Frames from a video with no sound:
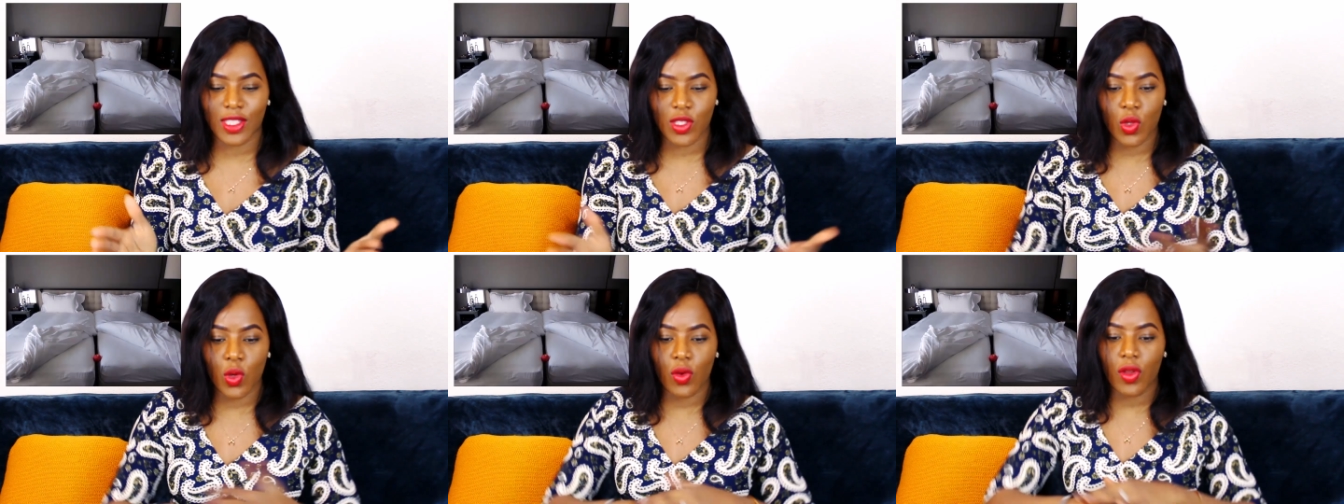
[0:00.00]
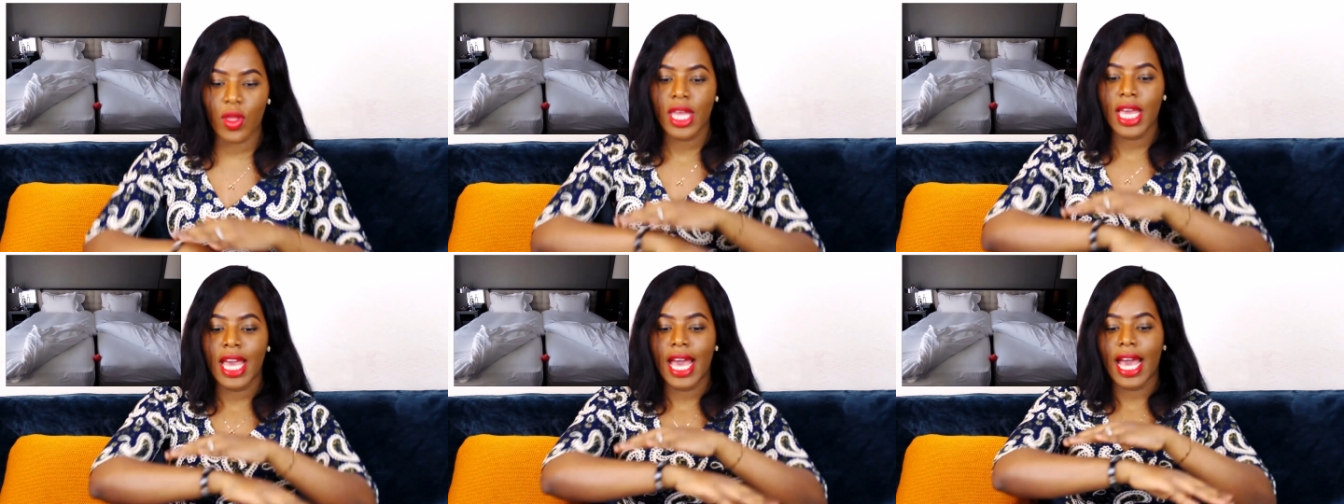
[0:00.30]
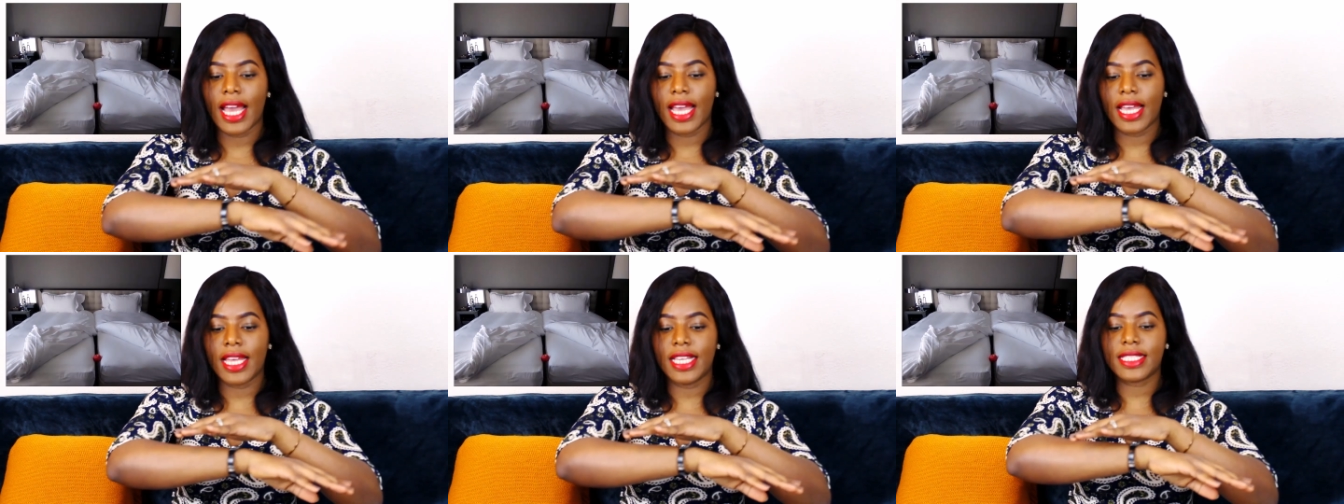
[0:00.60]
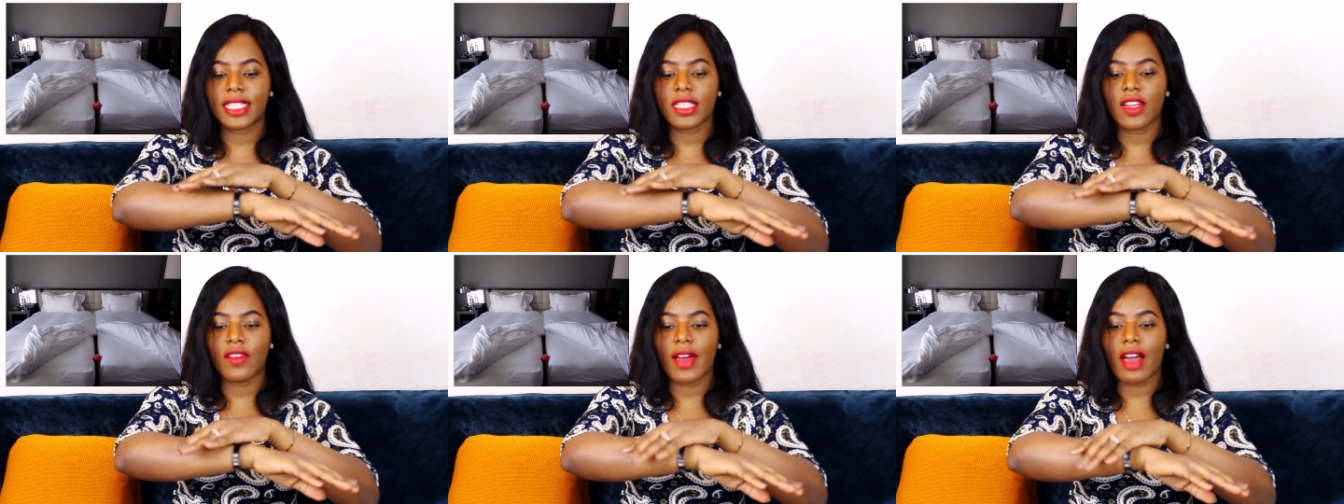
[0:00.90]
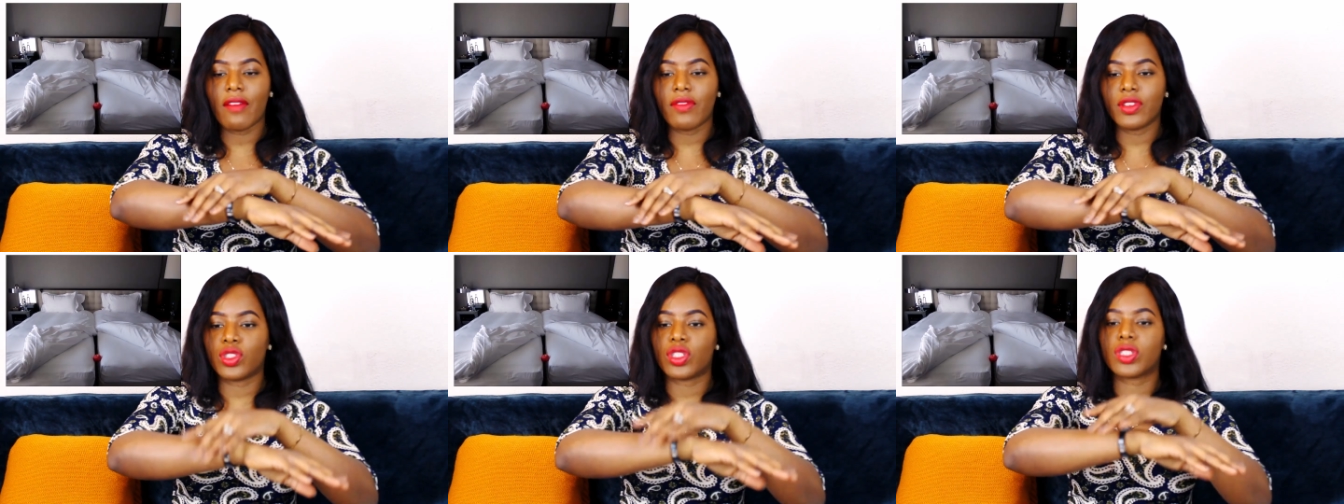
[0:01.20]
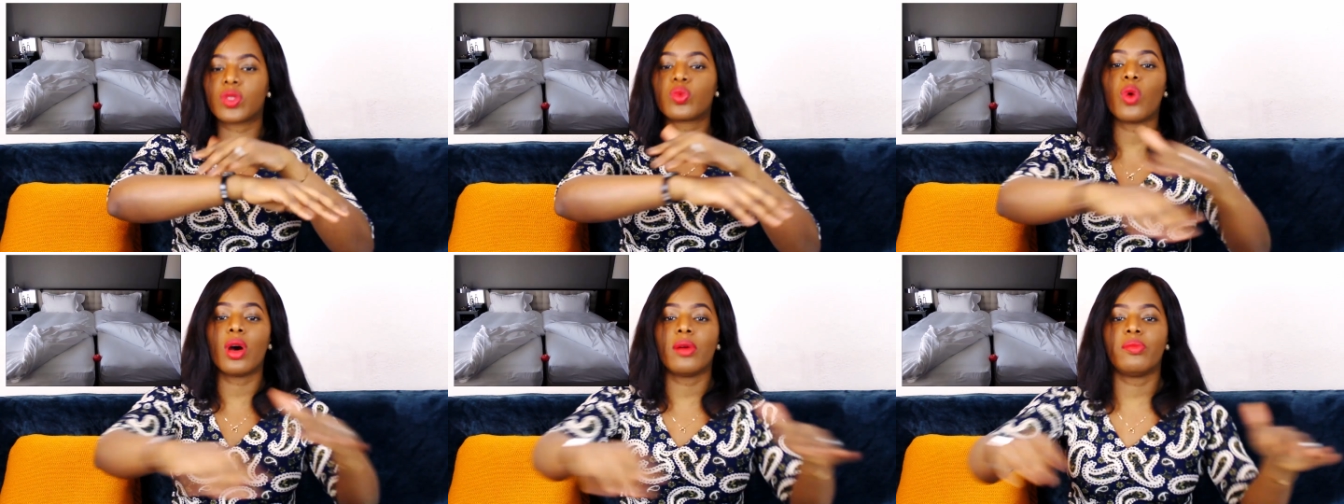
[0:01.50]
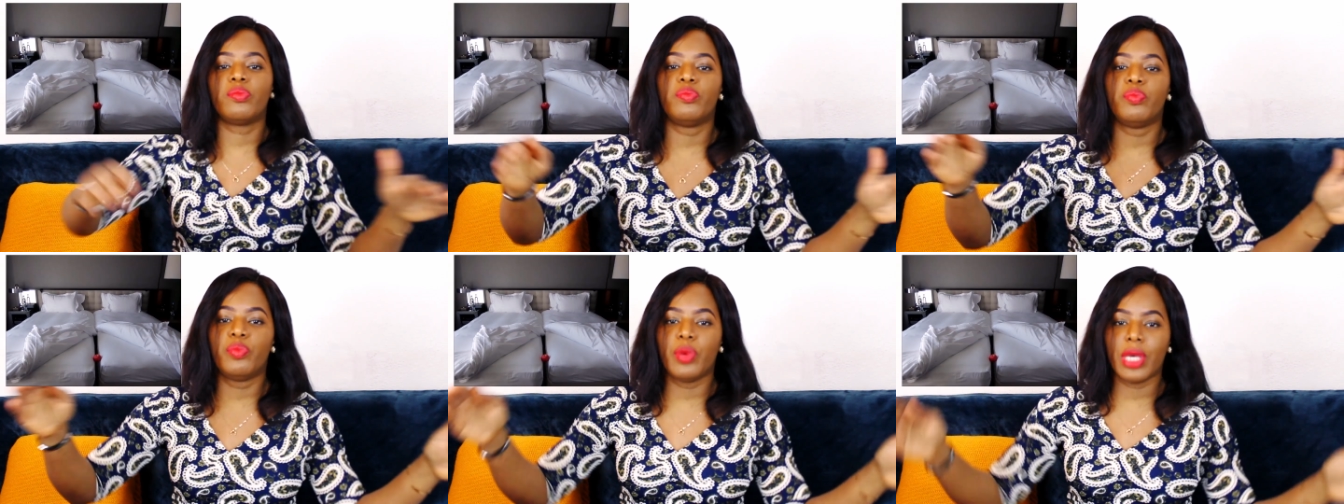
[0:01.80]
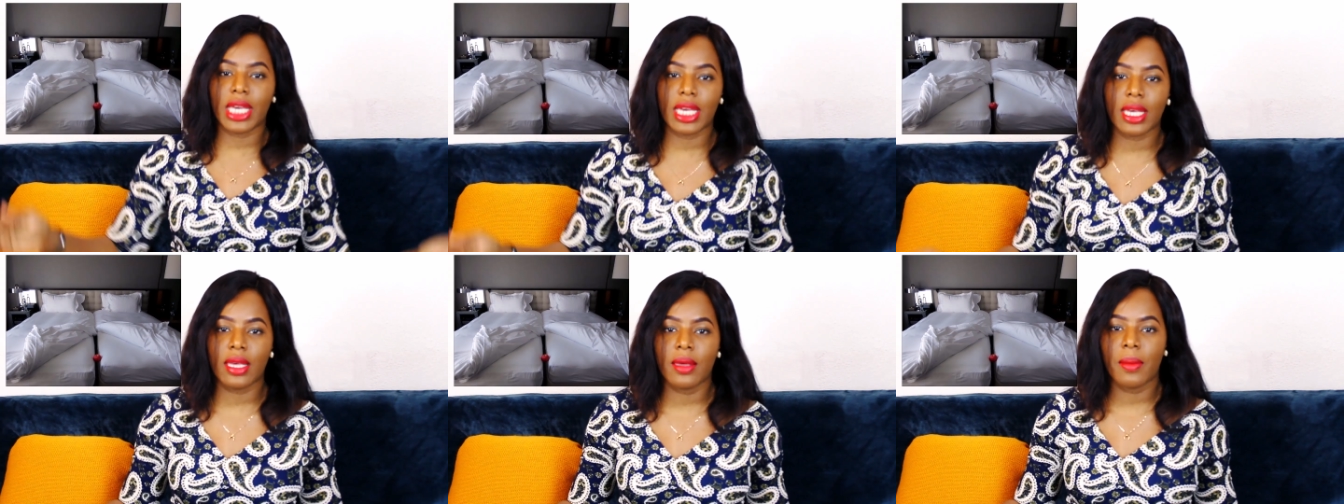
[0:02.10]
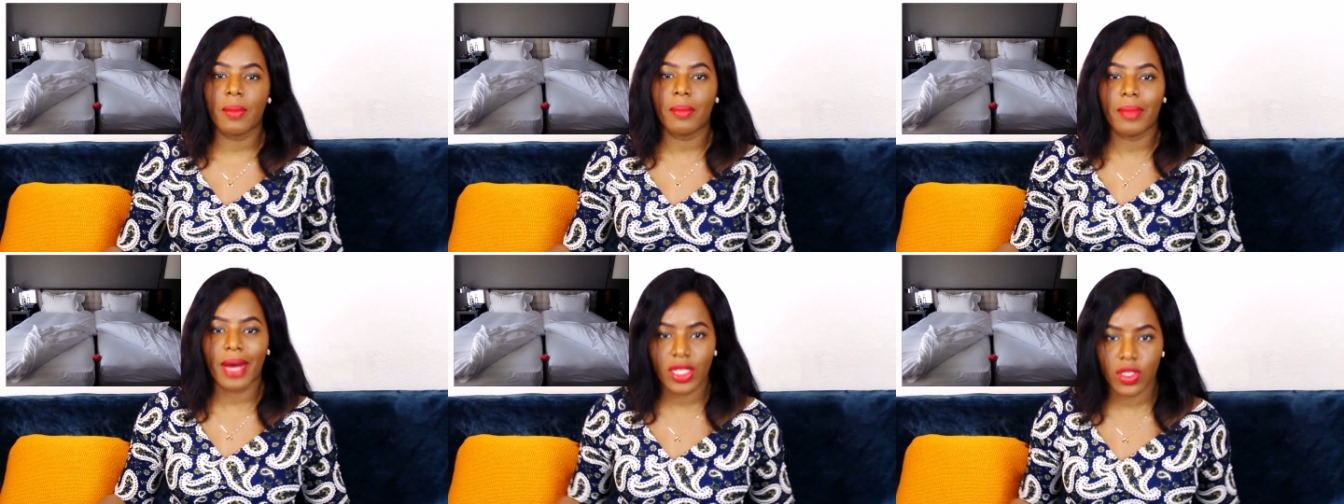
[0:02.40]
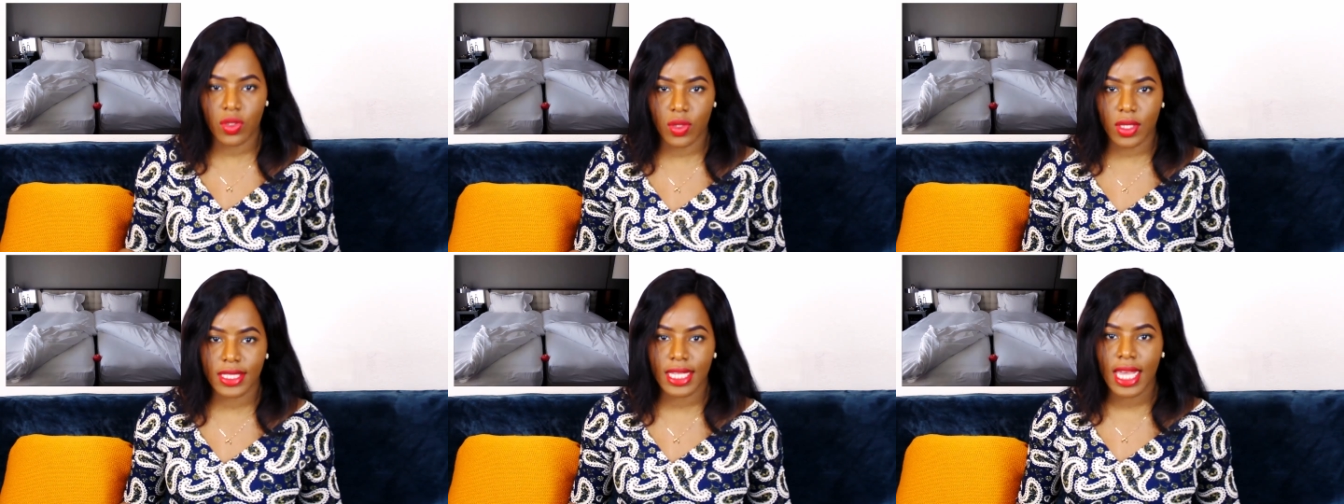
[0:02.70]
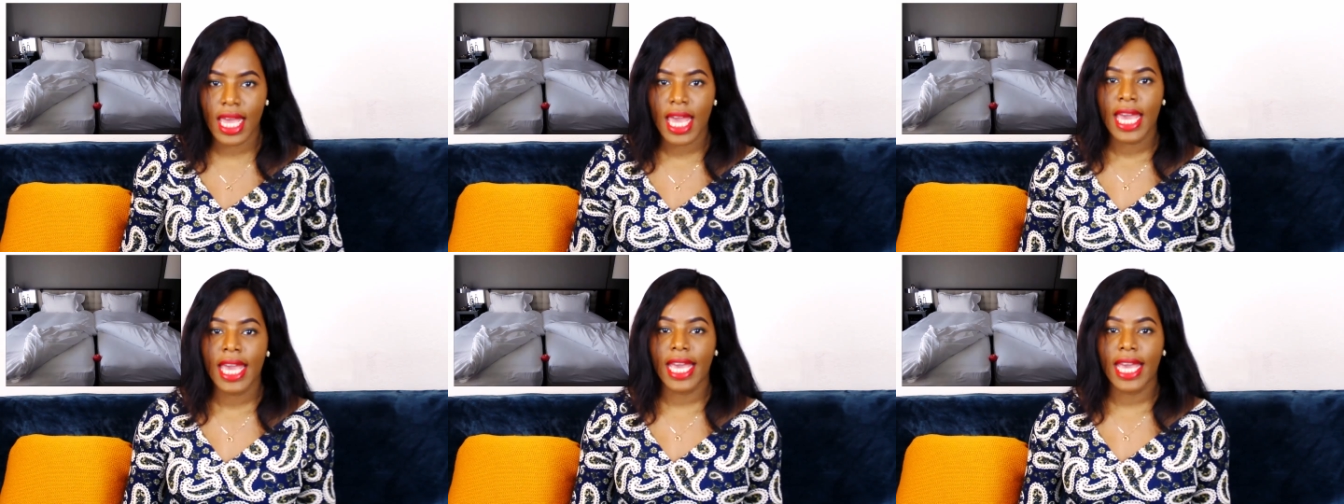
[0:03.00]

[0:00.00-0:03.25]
So instead of having just one big mattress,